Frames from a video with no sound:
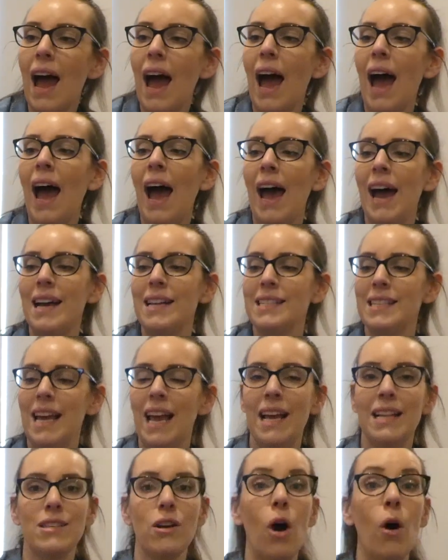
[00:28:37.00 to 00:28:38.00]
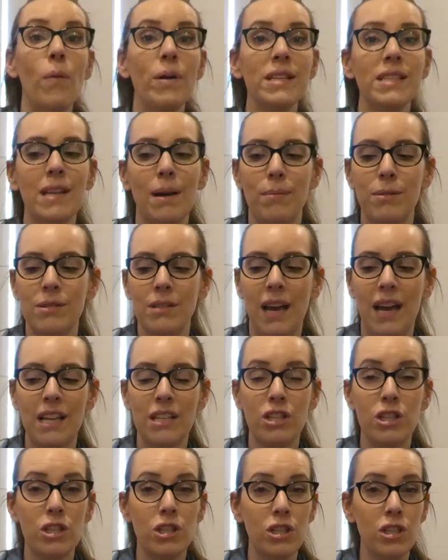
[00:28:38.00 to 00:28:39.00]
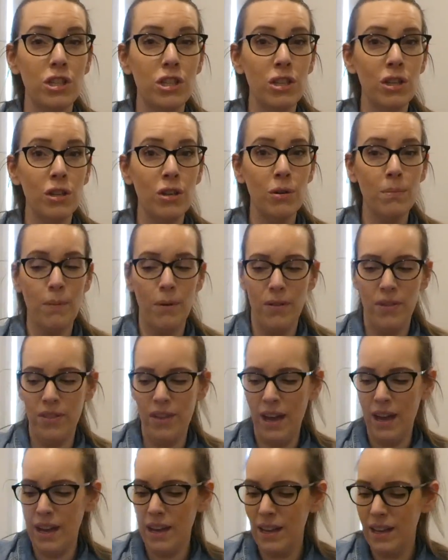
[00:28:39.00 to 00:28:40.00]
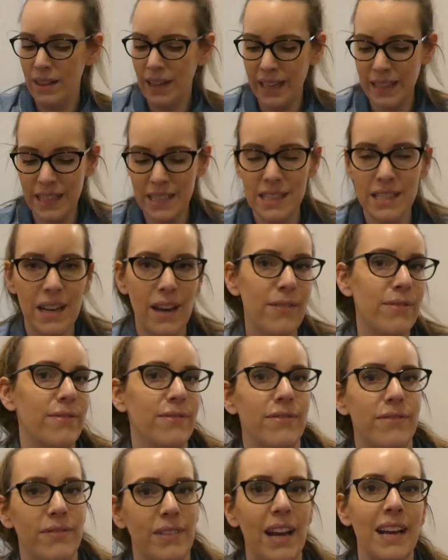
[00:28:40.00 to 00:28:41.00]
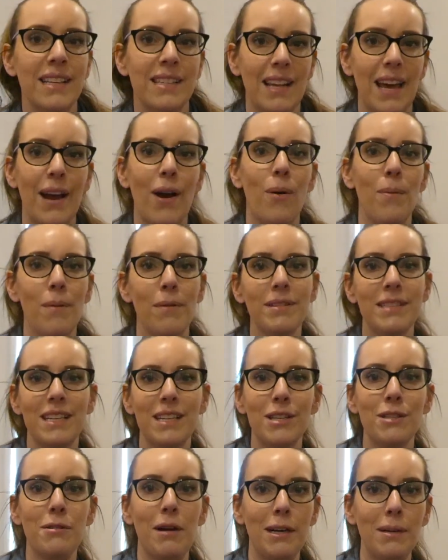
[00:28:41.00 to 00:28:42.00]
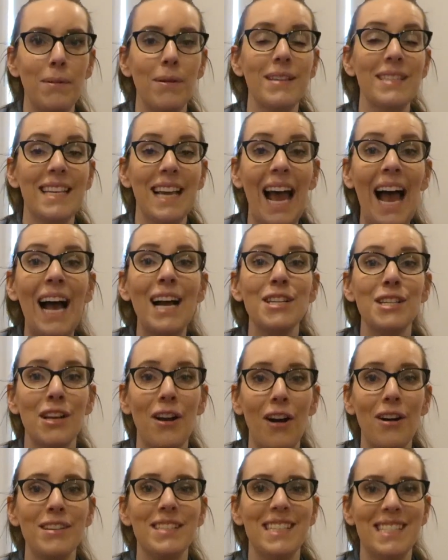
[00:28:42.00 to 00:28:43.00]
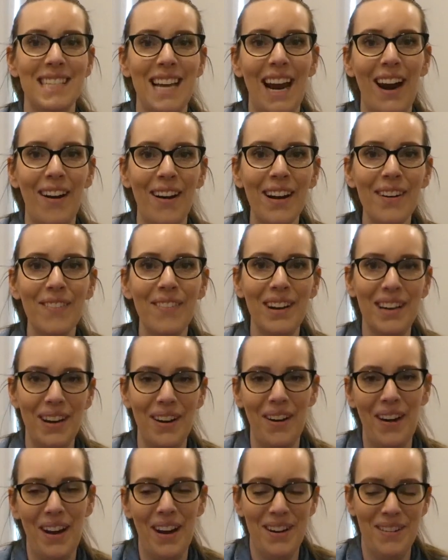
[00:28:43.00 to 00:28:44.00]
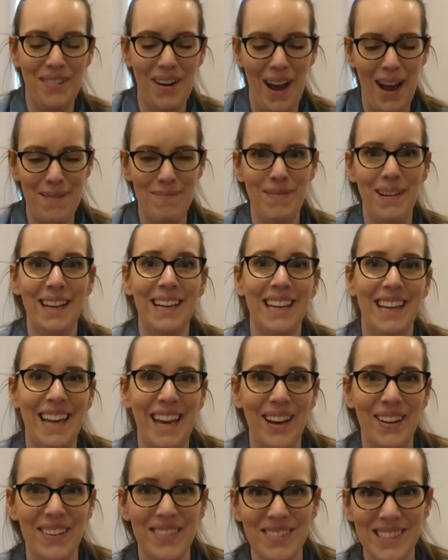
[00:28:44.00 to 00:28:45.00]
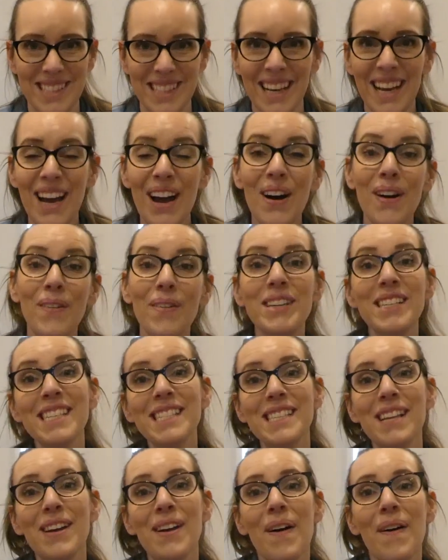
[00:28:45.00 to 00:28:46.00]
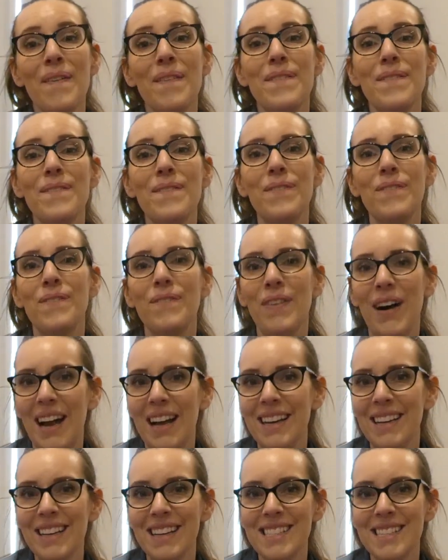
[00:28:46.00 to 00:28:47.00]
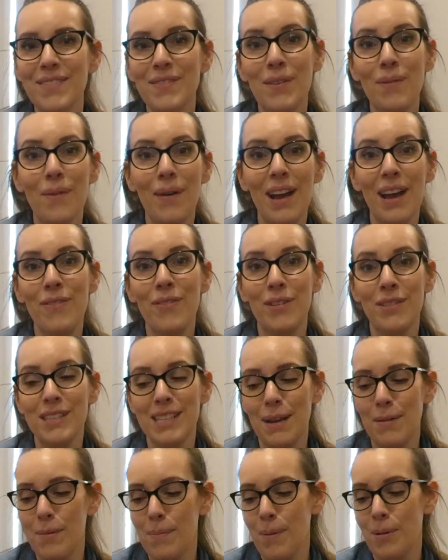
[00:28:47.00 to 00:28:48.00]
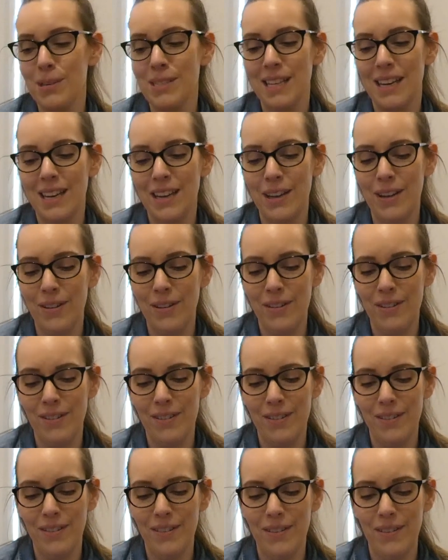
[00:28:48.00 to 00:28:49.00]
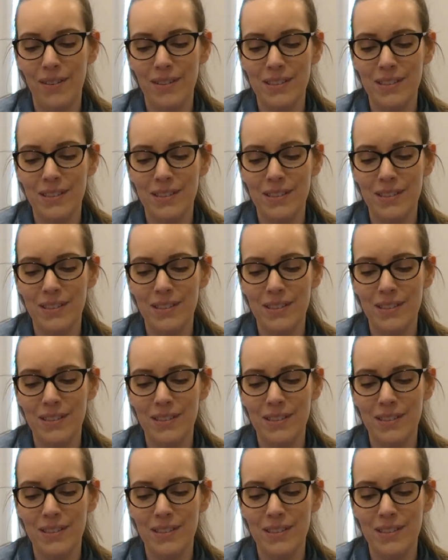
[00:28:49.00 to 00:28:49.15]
And it's always double-sided, super thick. Like this stuff is like almost indestructible. It's like actually hard to tear it when you're unwrapping gifts, which is fun because if you're the type of person who